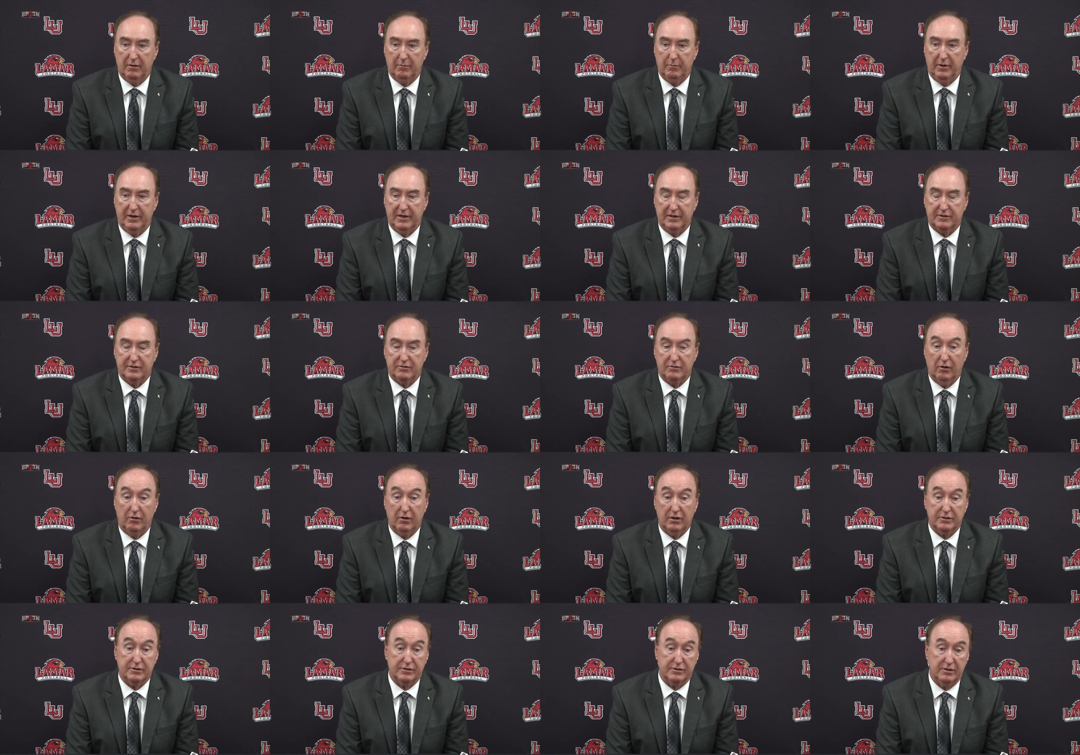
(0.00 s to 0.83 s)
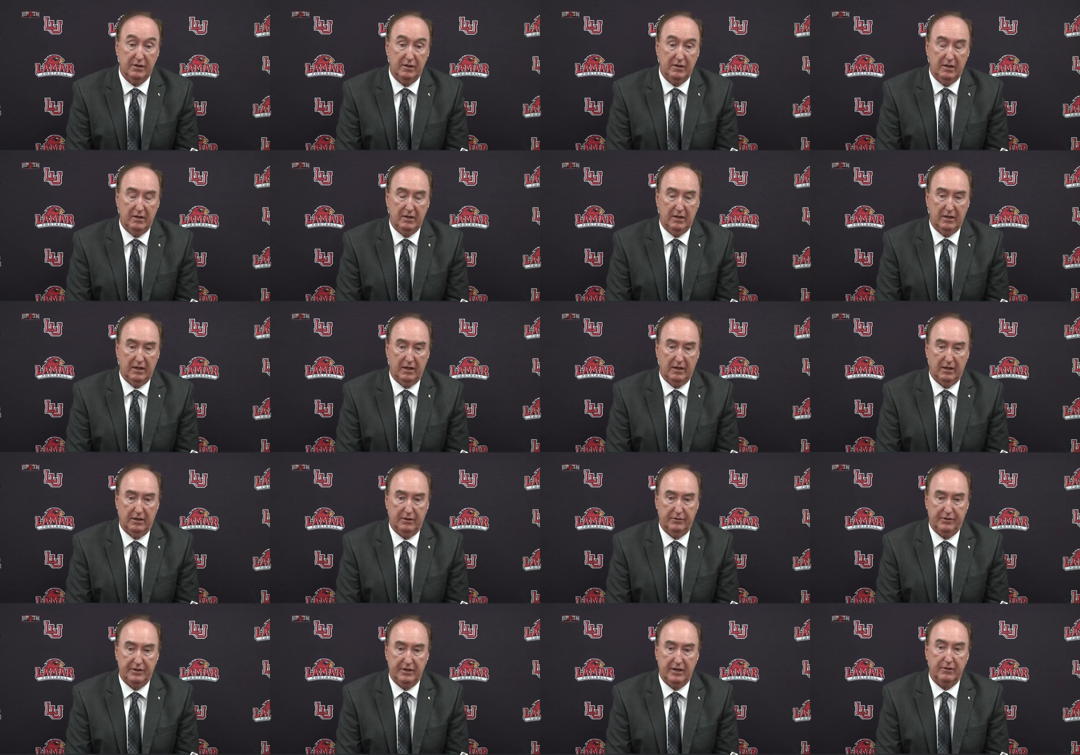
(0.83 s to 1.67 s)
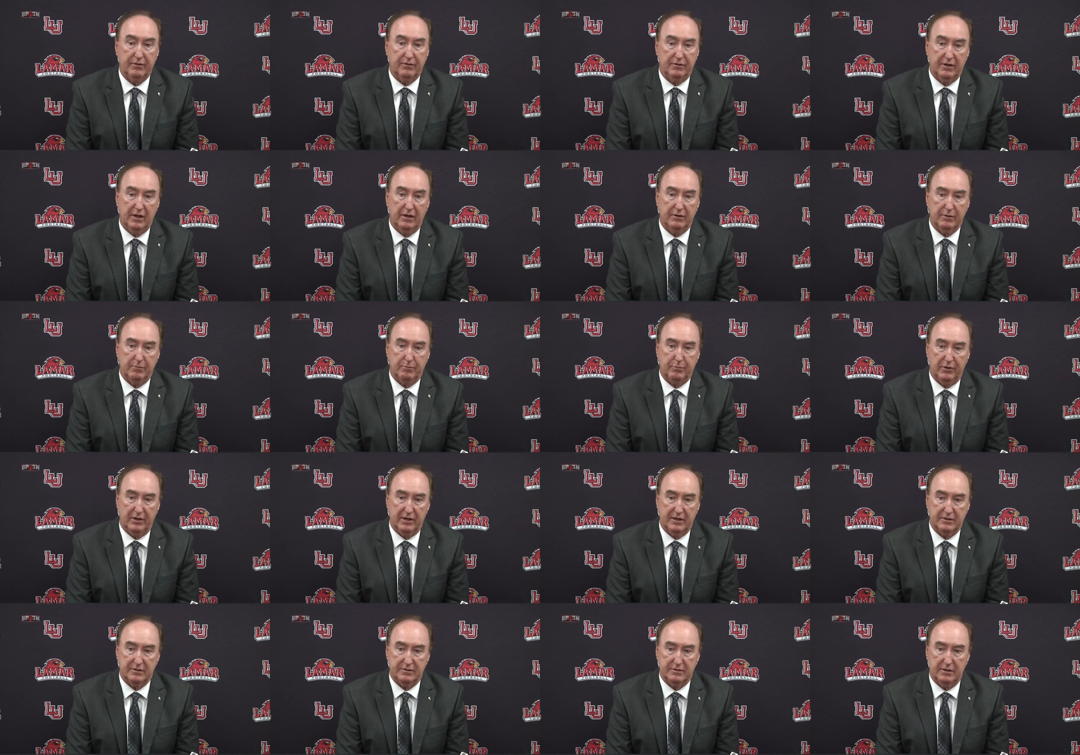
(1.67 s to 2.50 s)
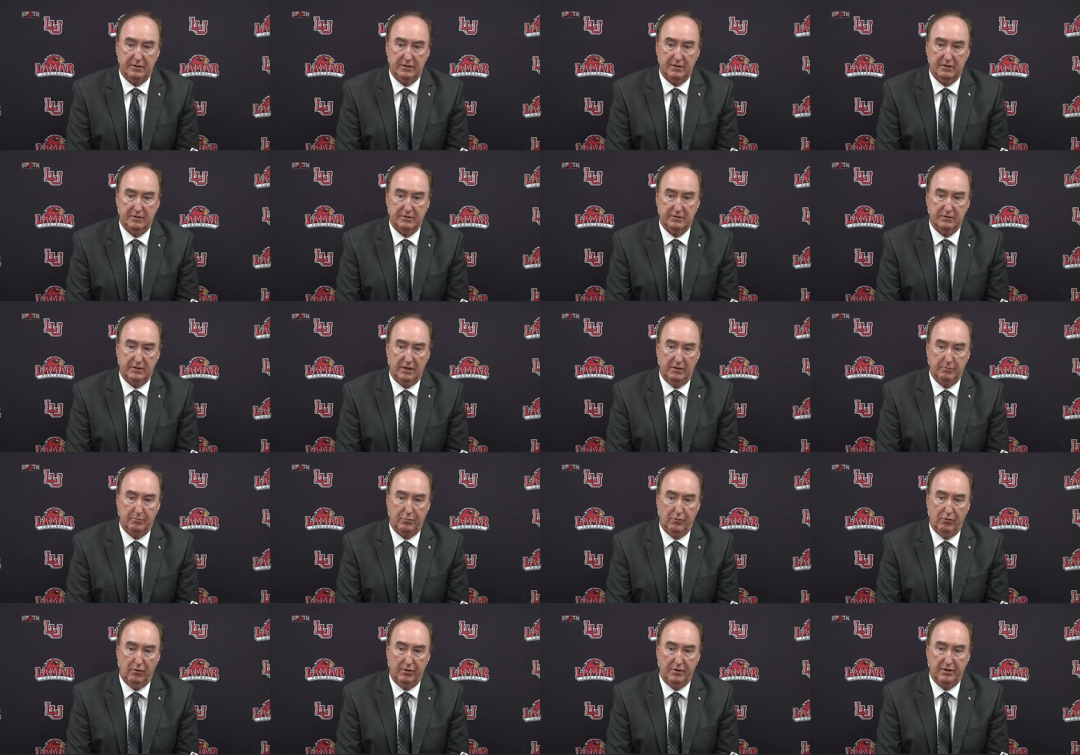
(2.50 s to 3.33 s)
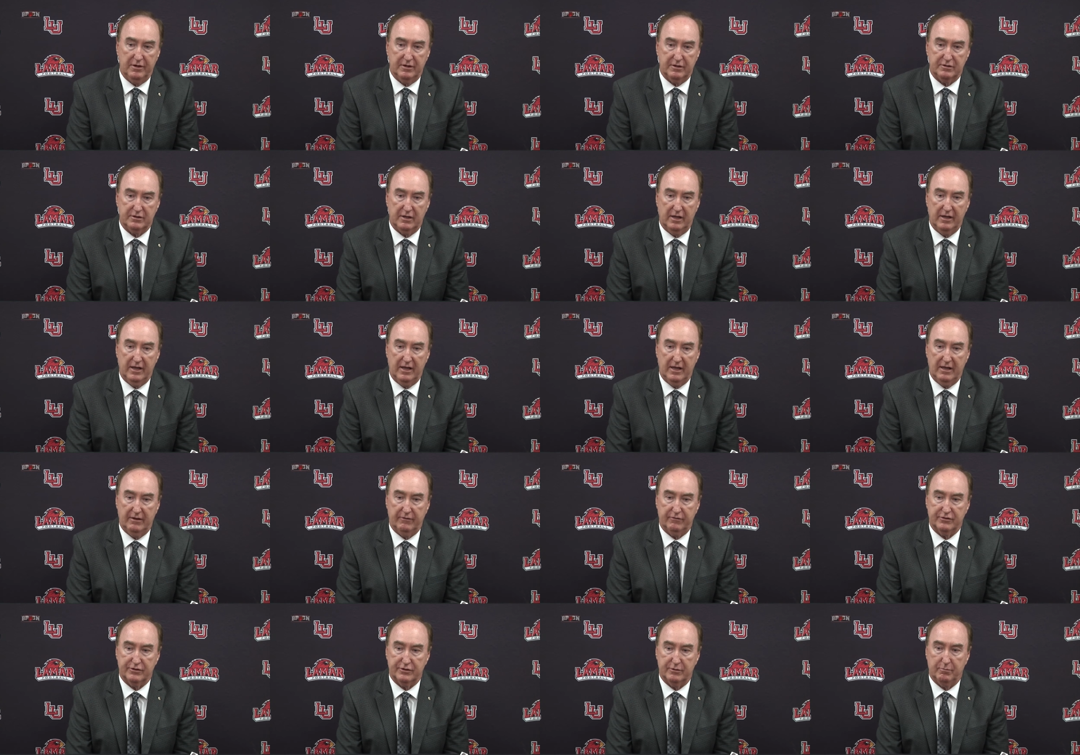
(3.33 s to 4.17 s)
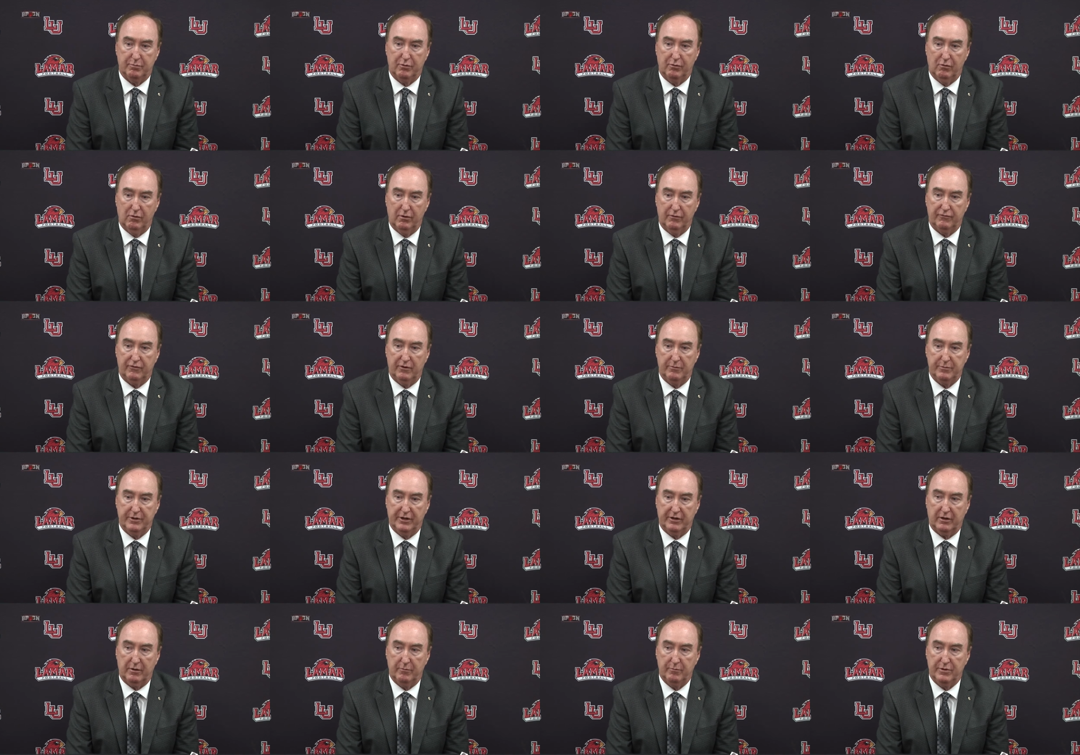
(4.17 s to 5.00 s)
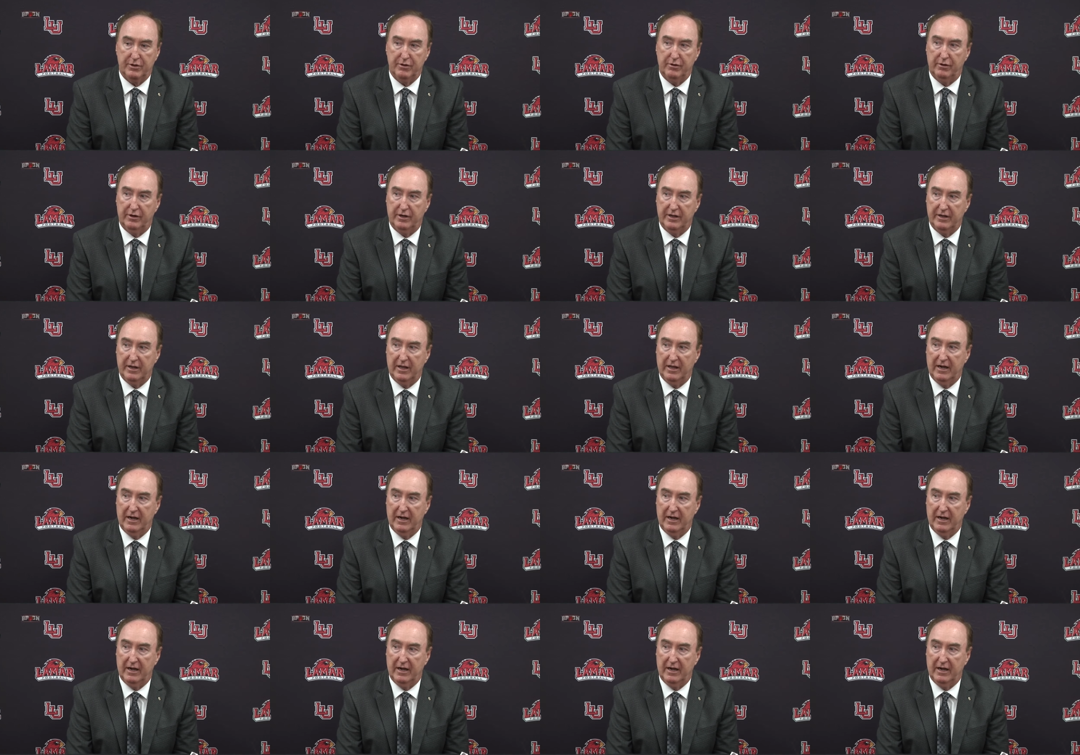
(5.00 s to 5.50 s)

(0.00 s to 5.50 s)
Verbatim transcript: but it starts. the other the other place that is important is to have support from your community,